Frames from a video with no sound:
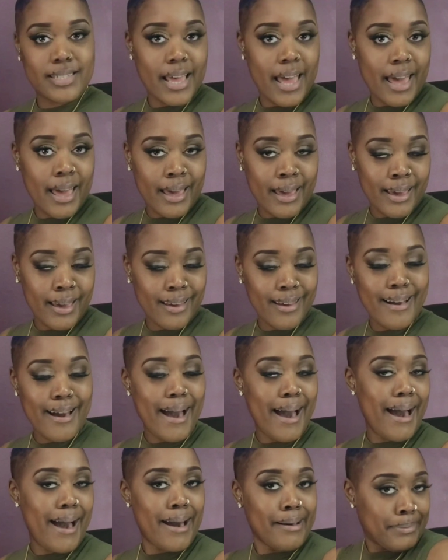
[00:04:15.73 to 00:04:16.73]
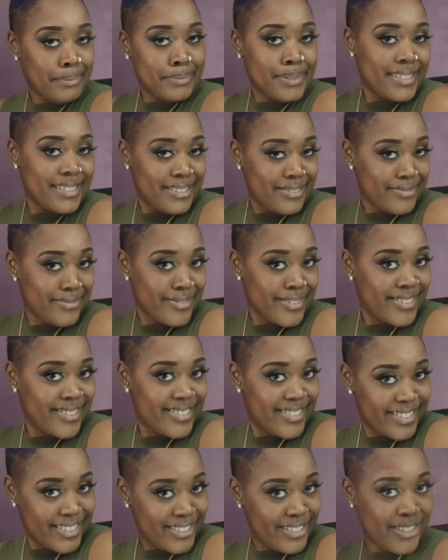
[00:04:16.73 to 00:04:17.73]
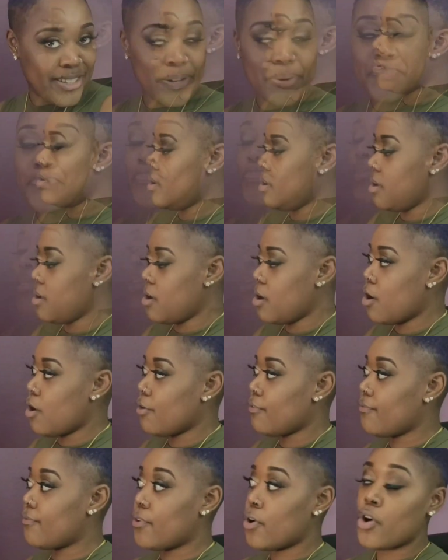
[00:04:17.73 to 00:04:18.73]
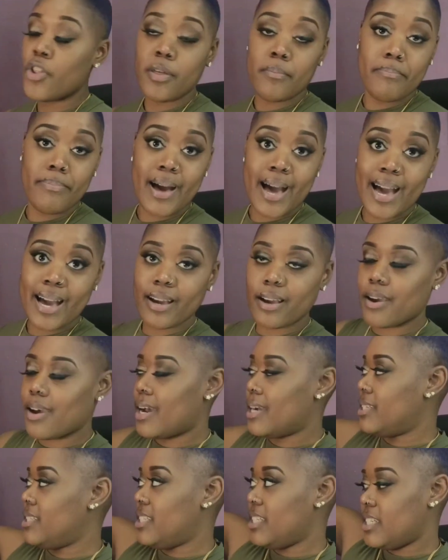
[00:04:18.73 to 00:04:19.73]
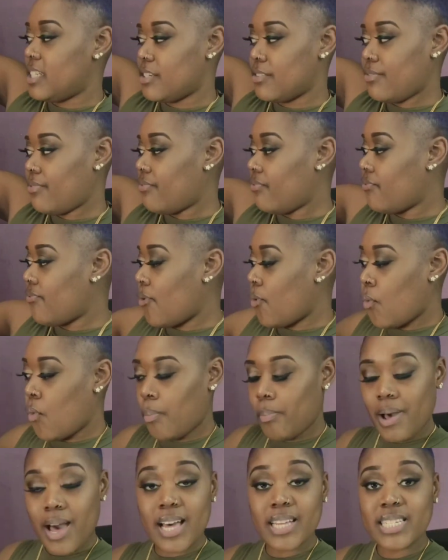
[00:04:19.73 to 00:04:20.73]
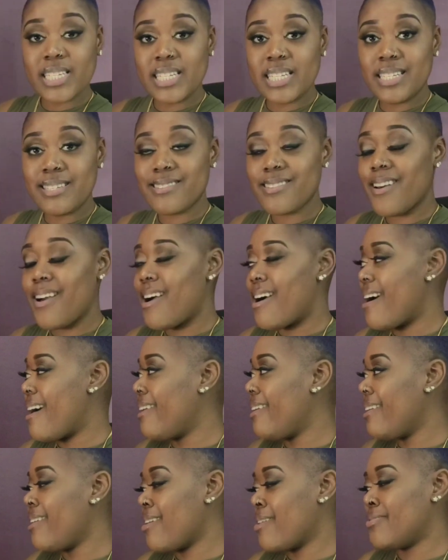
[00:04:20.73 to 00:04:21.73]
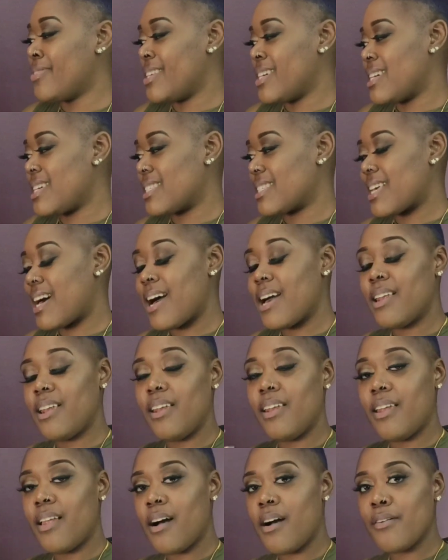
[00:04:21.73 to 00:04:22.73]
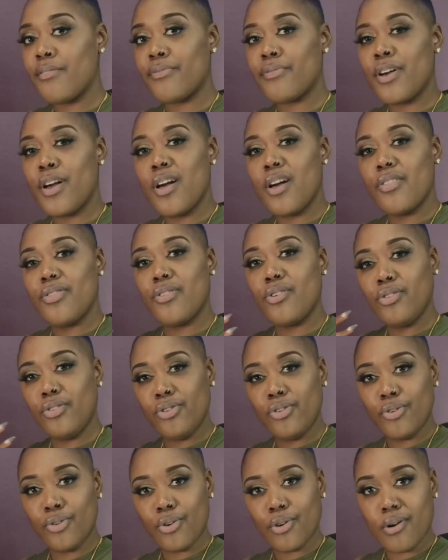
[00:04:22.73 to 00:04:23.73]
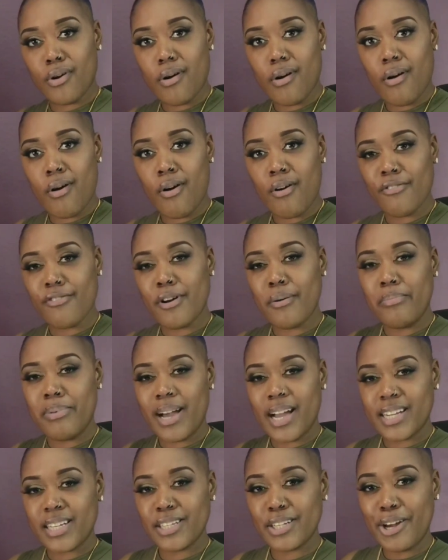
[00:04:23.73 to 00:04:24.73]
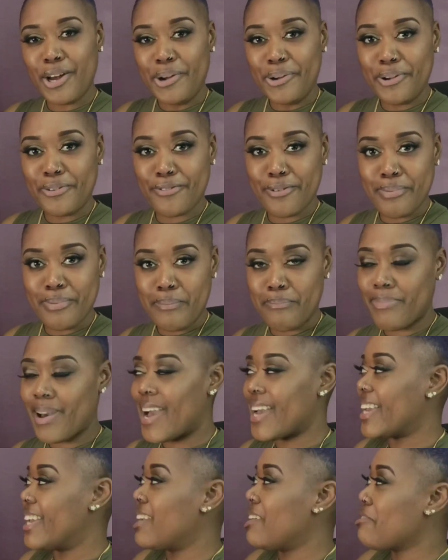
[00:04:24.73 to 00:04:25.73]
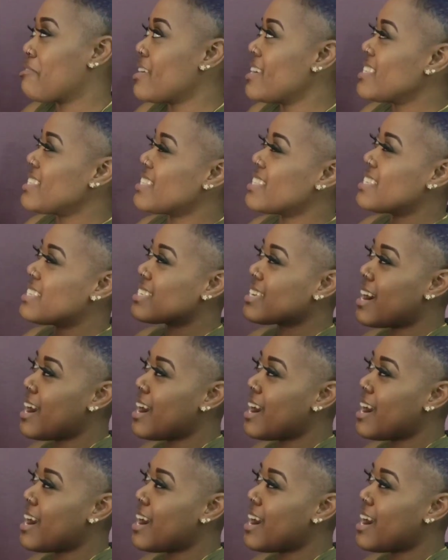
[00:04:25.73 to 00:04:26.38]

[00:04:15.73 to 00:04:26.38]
hey, I'm a bit different, you know. For the back, I did it full padded. I love this. I love the look of a padded coat from the back. It creates this